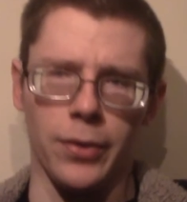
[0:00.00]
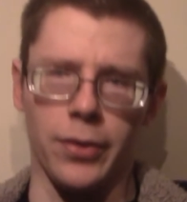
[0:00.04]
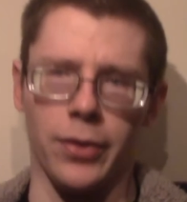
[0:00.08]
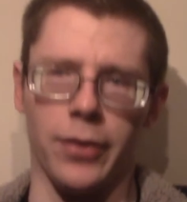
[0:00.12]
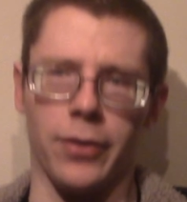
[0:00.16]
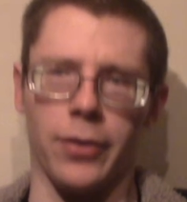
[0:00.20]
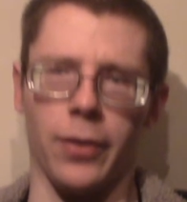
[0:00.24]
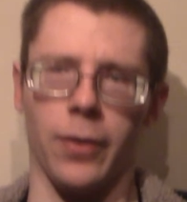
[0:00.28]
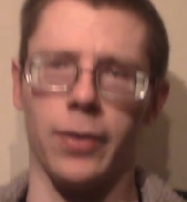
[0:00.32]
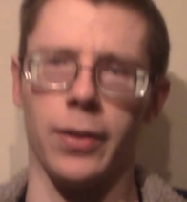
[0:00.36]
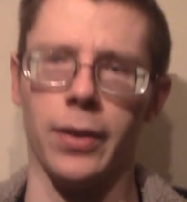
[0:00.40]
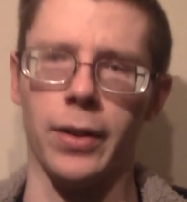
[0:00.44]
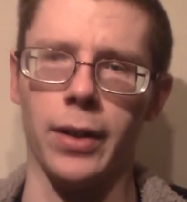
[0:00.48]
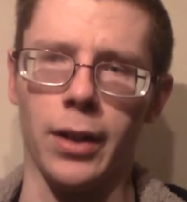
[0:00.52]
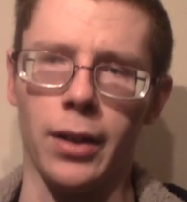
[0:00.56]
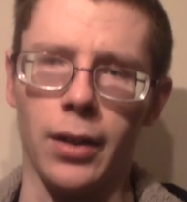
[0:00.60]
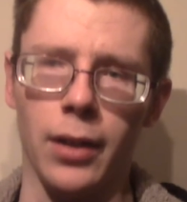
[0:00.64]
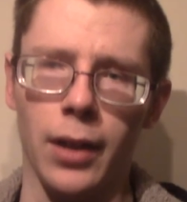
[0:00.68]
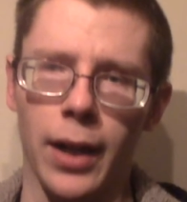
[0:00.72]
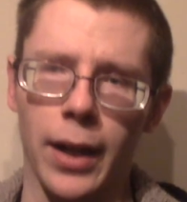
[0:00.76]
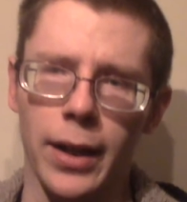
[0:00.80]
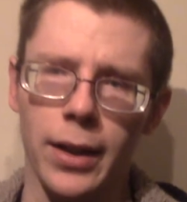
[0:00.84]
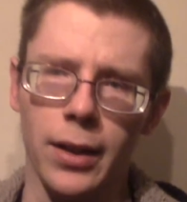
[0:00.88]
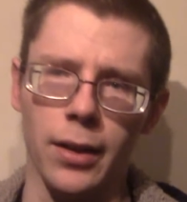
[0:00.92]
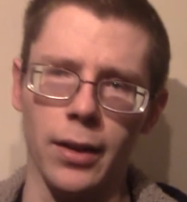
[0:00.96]
She's starting to
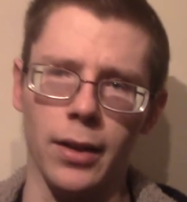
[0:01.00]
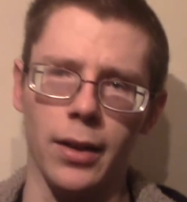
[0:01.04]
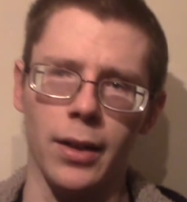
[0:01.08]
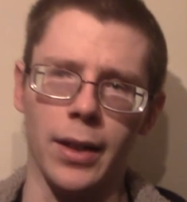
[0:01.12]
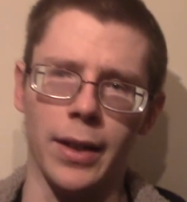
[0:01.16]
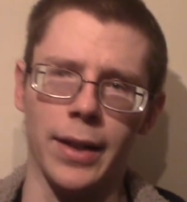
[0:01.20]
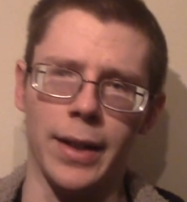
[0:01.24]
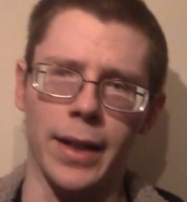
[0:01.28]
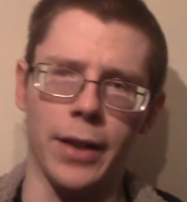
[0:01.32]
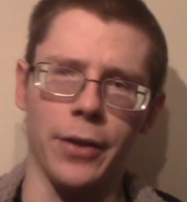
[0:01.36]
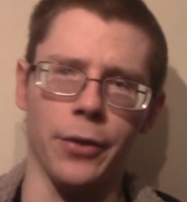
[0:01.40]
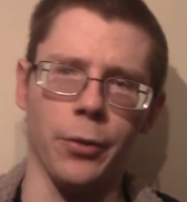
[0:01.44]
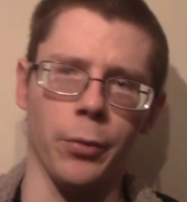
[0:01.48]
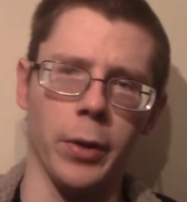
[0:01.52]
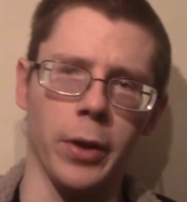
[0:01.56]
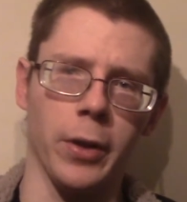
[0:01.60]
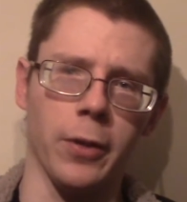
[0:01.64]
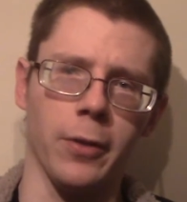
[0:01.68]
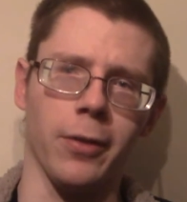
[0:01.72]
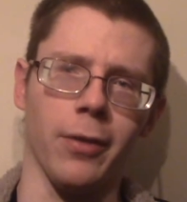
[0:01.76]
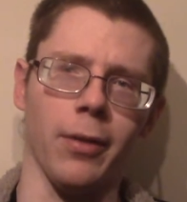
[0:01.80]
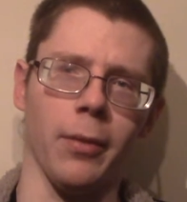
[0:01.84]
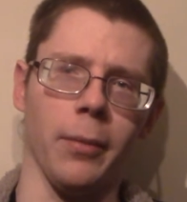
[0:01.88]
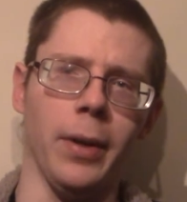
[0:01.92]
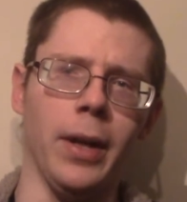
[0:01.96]
decline a little, and that's
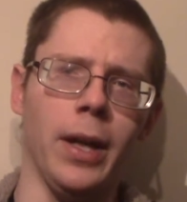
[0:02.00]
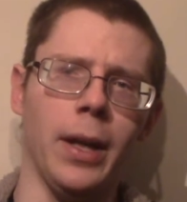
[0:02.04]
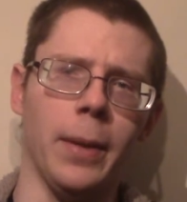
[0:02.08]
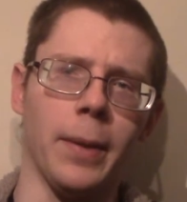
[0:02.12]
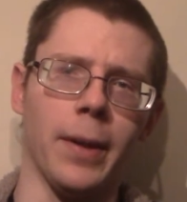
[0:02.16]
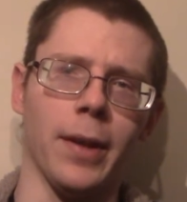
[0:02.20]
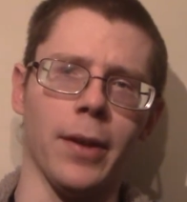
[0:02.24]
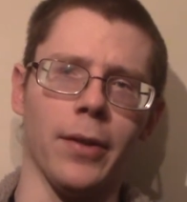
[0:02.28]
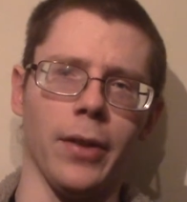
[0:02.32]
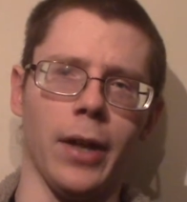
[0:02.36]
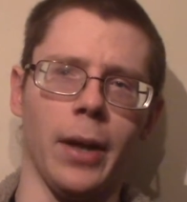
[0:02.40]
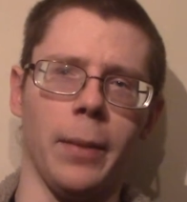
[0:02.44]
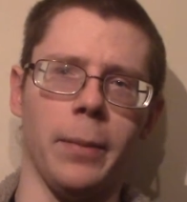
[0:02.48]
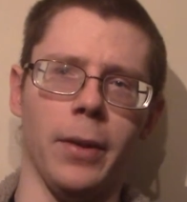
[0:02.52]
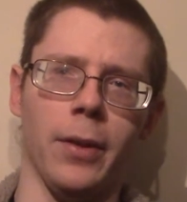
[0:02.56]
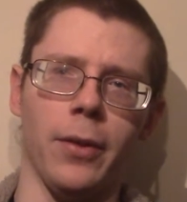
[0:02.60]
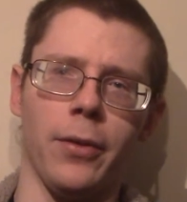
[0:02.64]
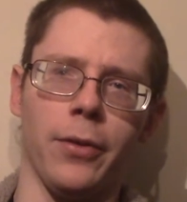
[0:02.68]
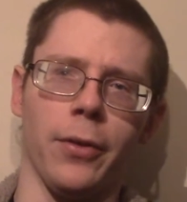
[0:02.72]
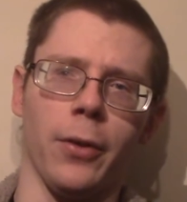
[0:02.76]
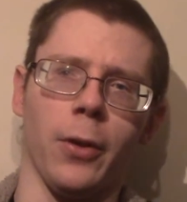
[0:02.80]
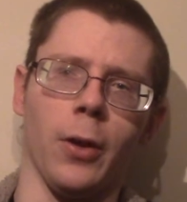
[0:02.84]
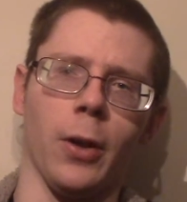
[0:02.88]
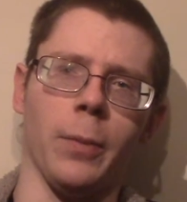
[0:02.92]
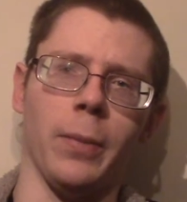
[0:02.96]
weird for me because I'm
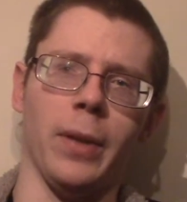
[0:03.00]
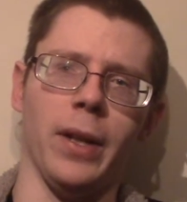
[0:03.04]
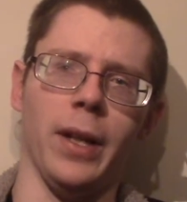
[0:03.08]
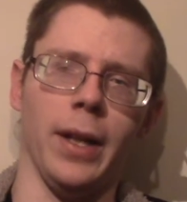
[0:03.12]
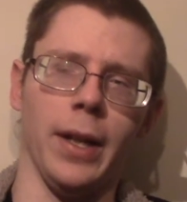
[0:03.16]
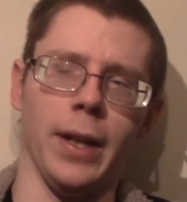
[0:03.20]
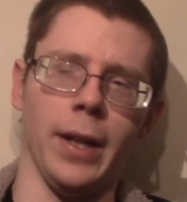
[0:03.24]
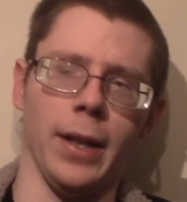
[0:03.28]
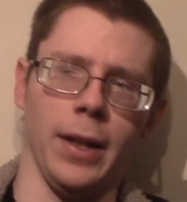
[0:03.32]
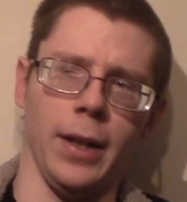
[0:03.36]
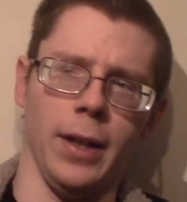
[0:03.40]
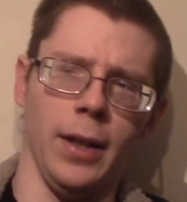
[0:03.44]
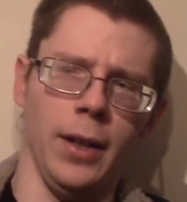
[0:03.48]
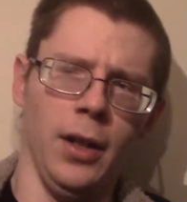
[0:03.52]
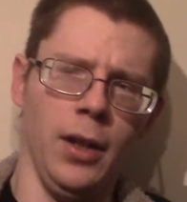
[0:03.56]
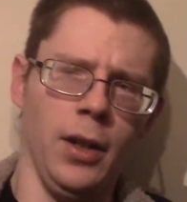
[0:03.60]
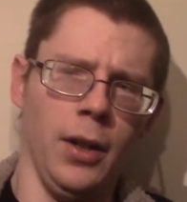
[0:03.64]
used to her being in